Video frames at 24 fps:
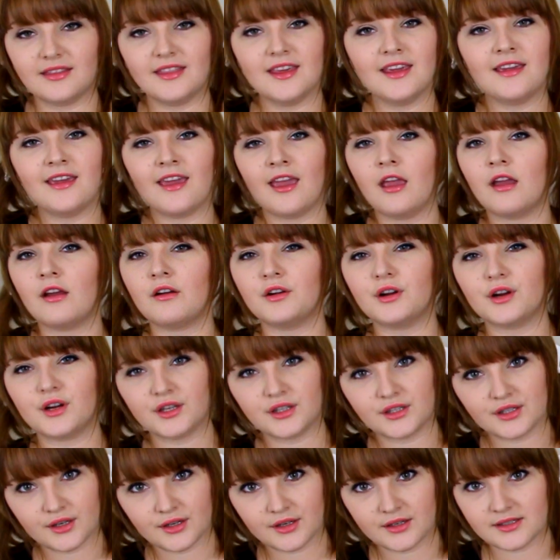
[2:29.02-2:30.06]
The
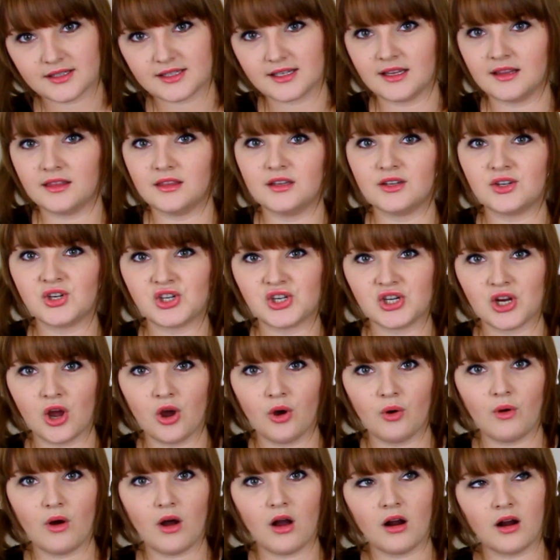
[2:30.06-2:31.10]
characters in this
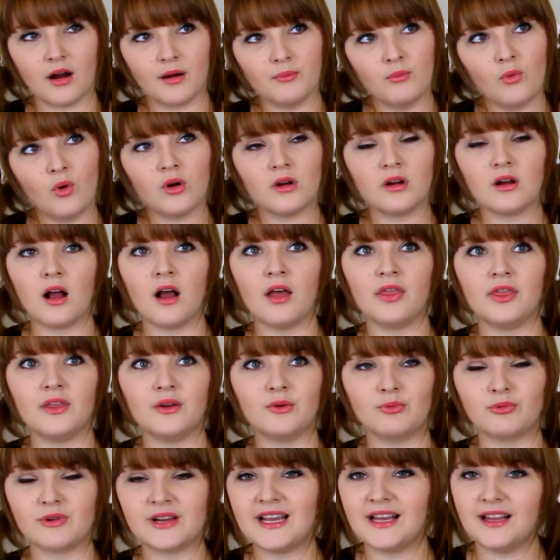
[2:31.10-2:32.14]
show are more on
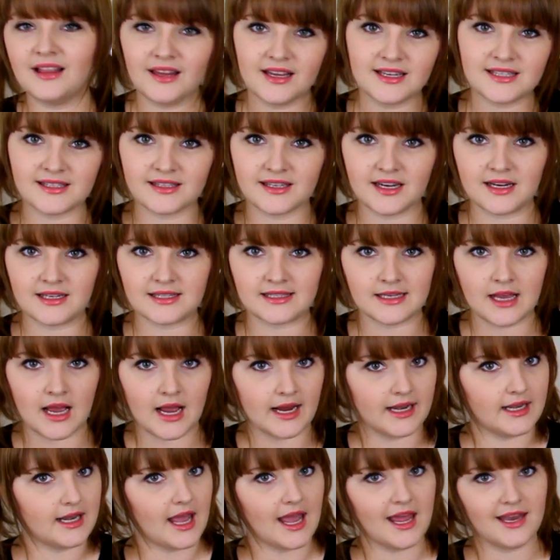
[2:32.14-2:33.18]
the realistic
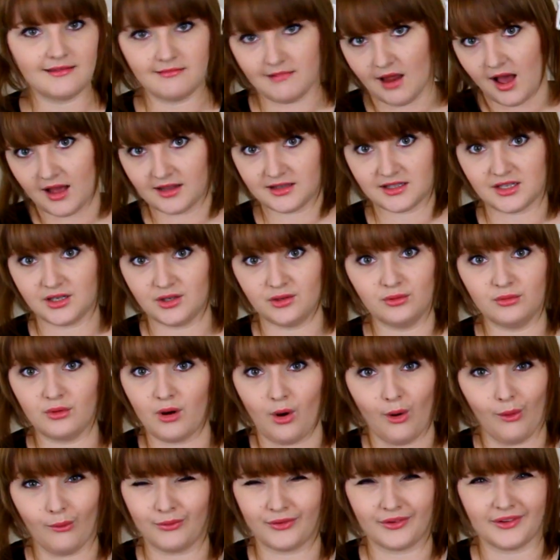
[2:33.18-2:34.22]
side and not too
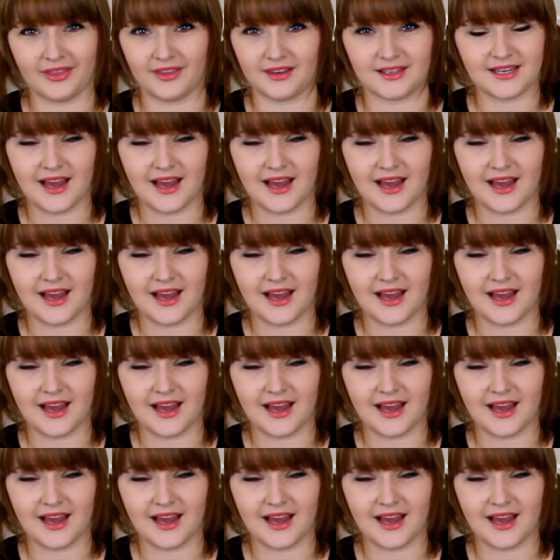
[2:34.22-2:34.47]
over the